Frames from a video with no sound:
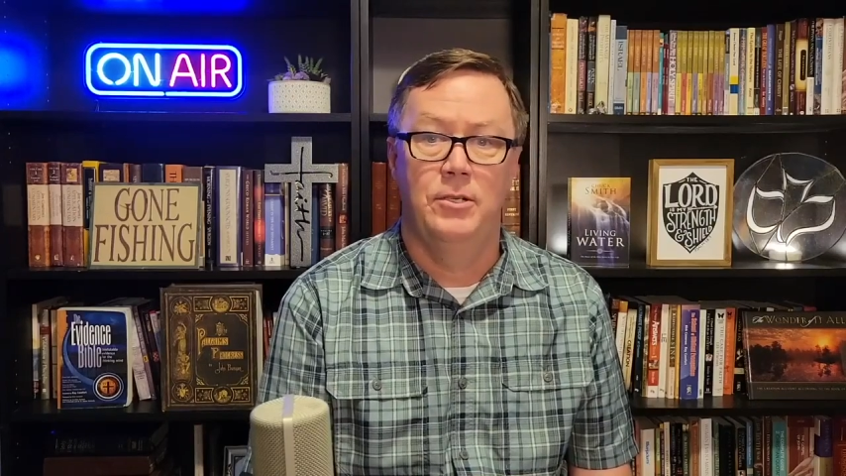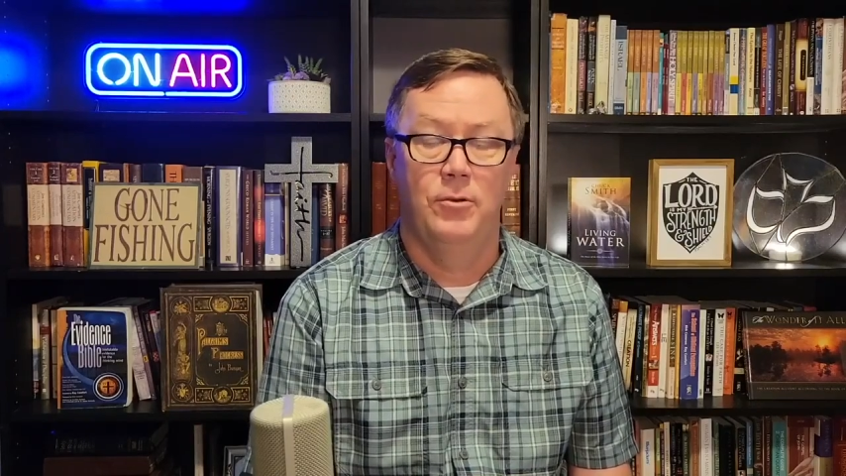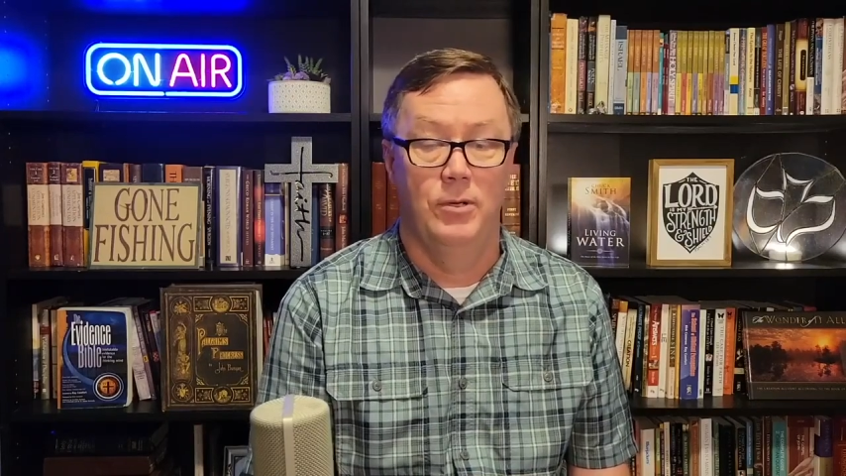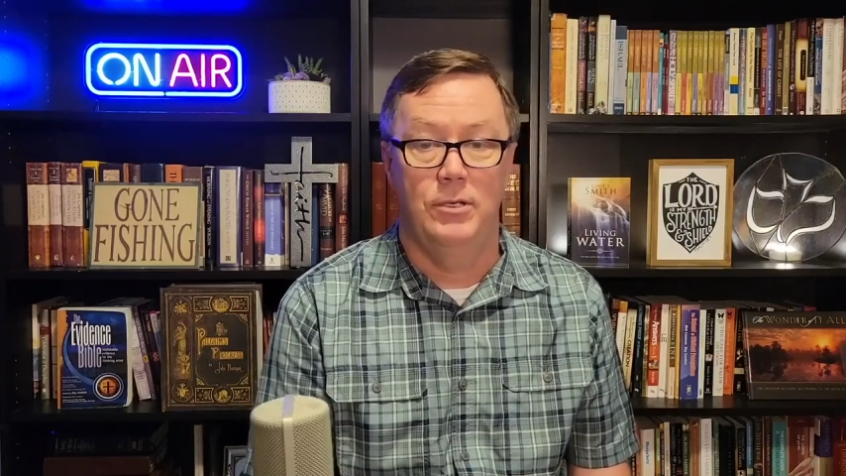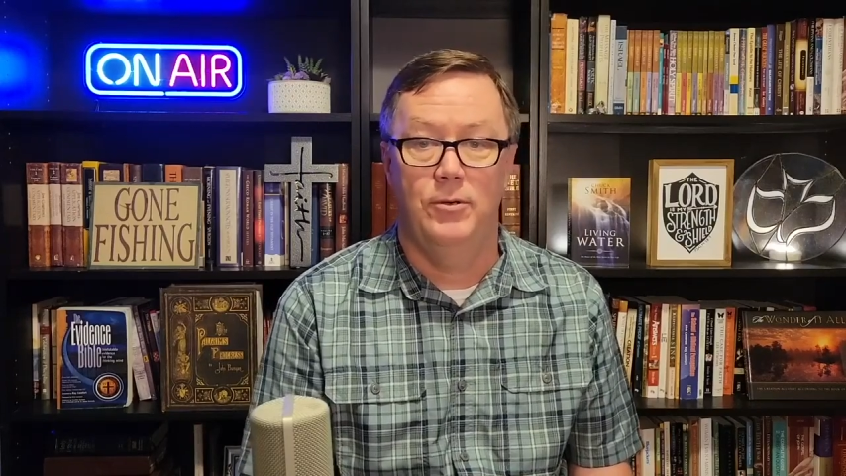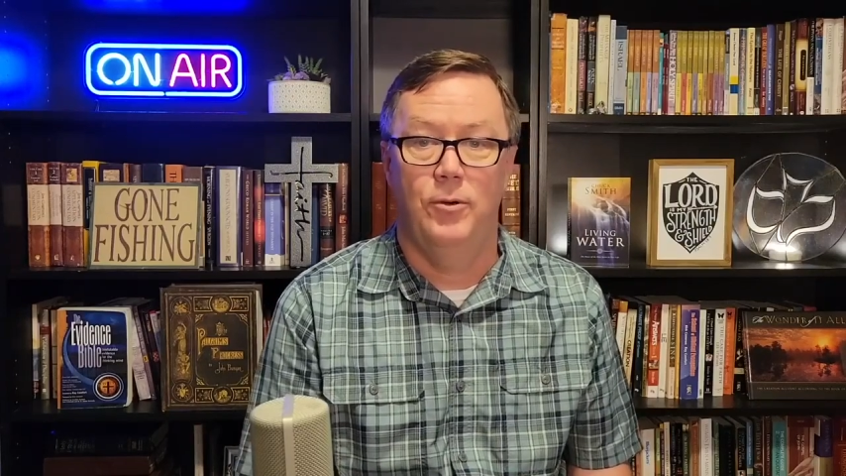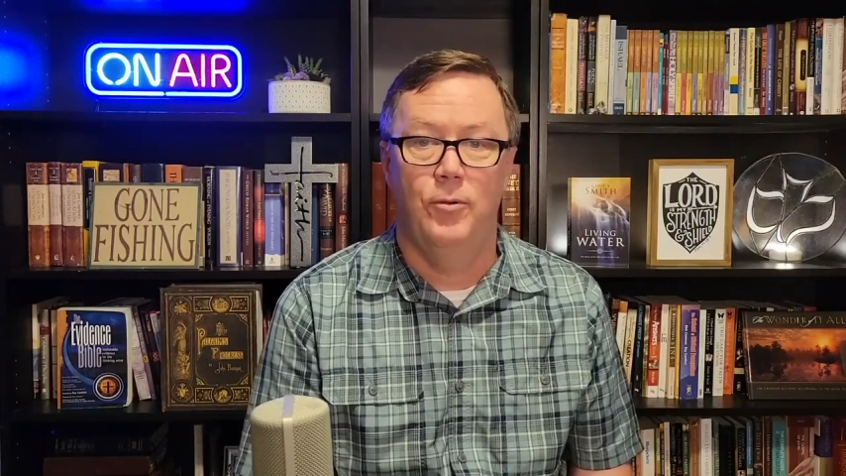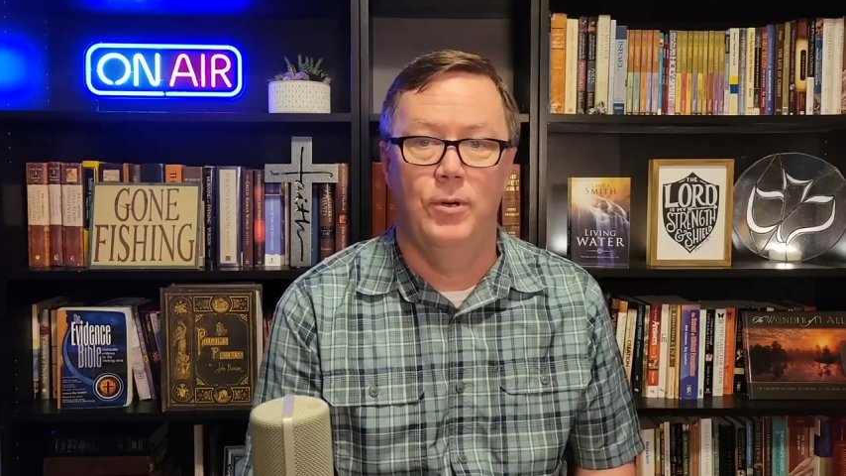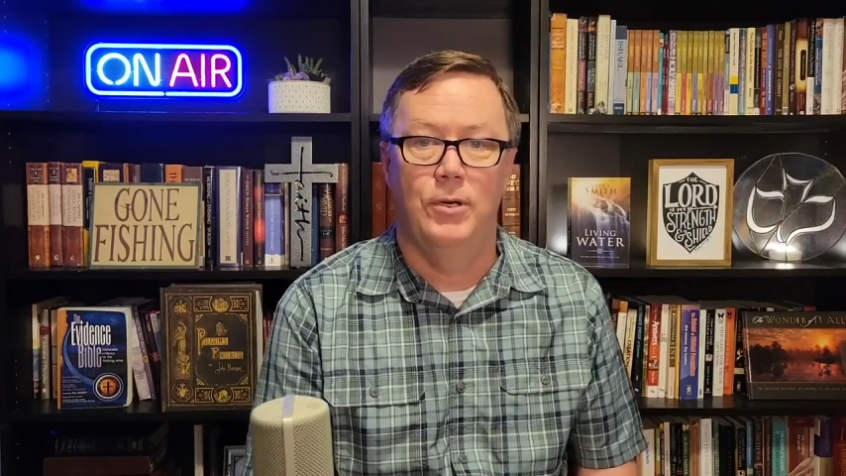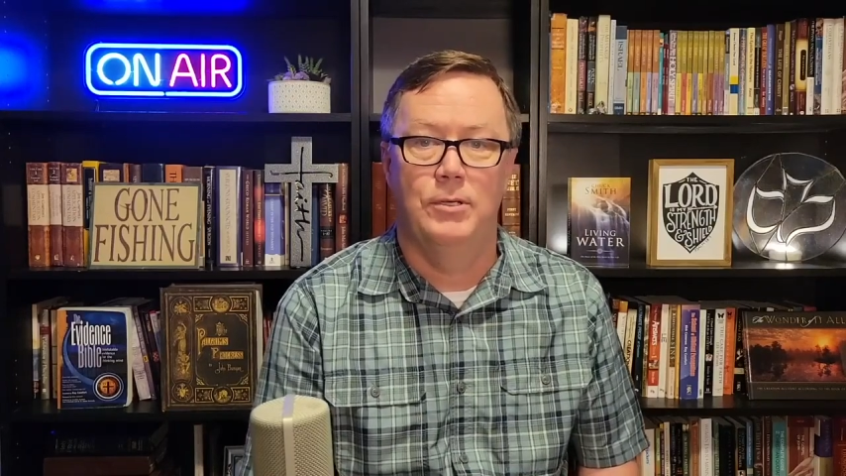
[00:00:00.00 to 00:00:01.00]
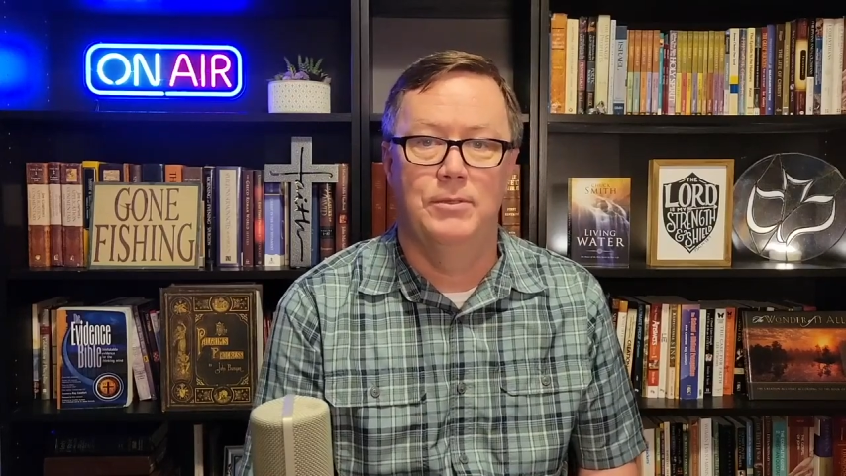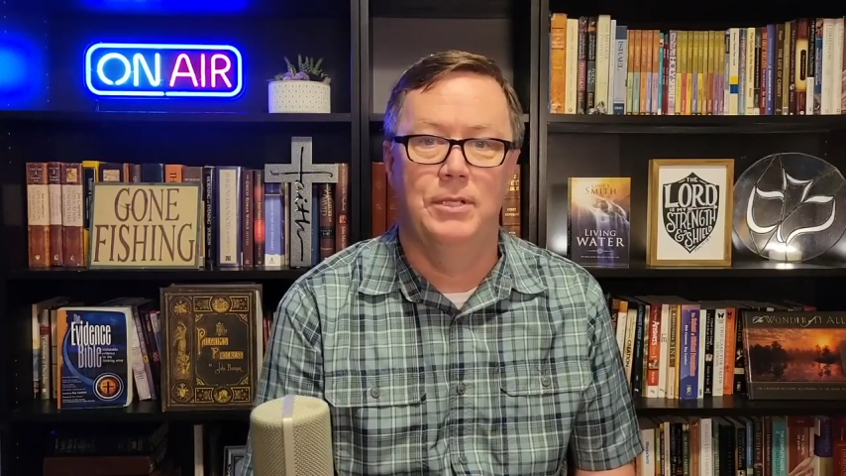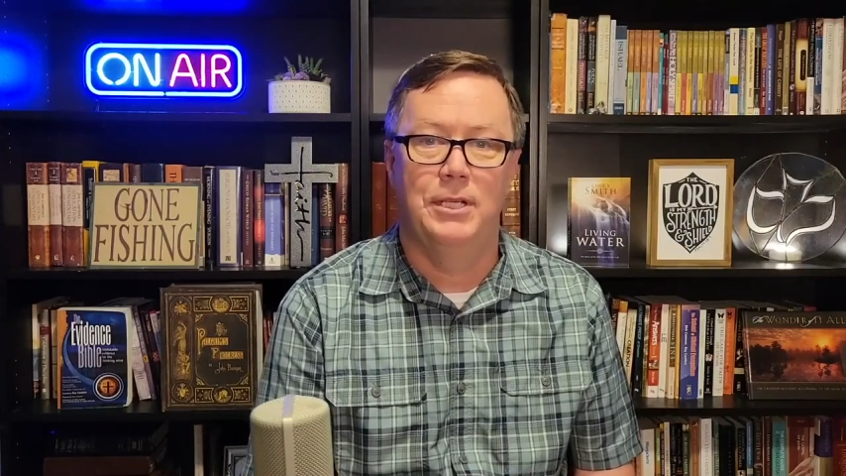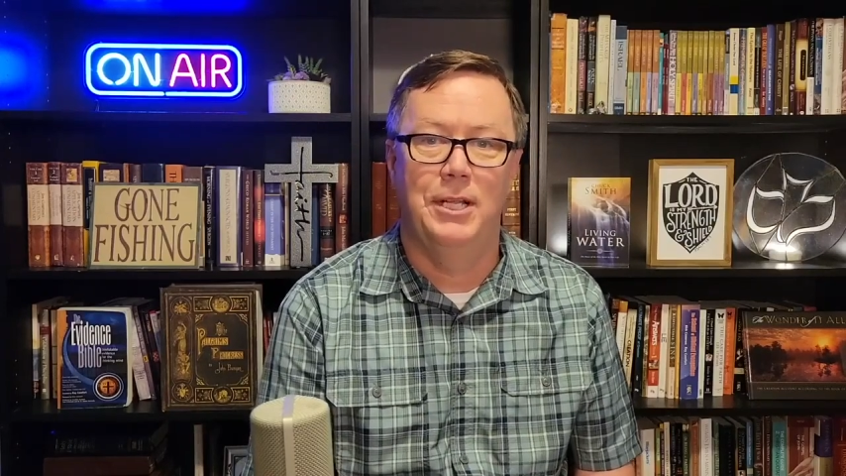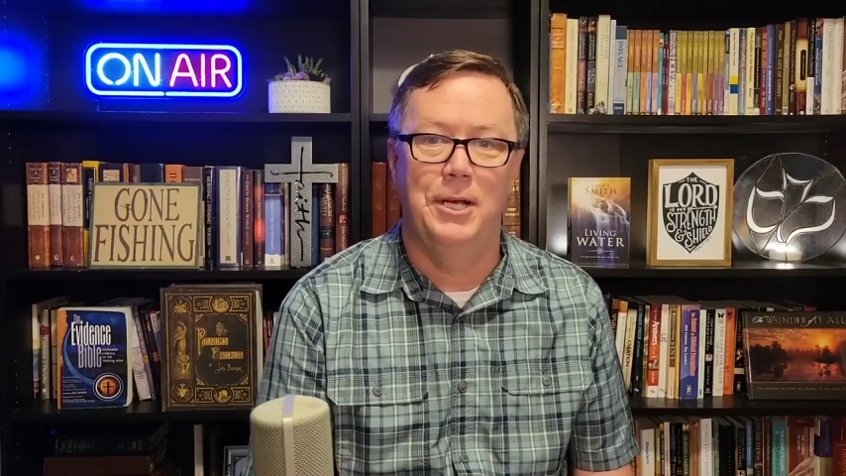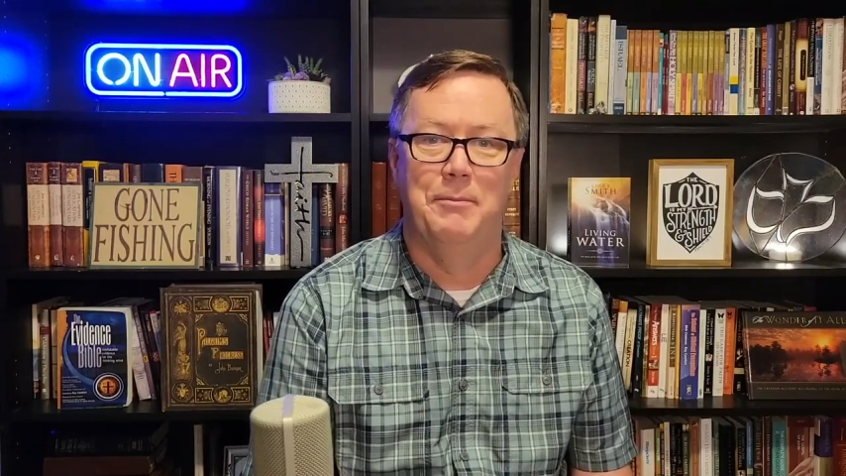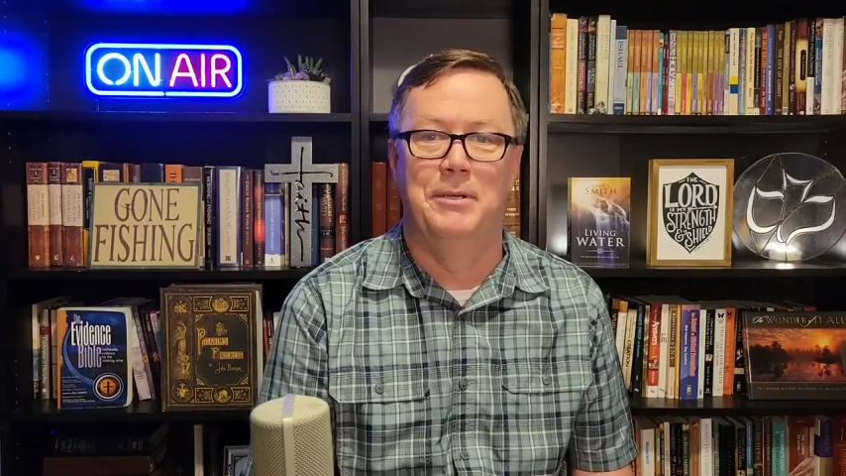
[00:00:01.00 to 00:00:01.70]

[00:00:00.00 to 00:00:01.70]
well, welcome to the club.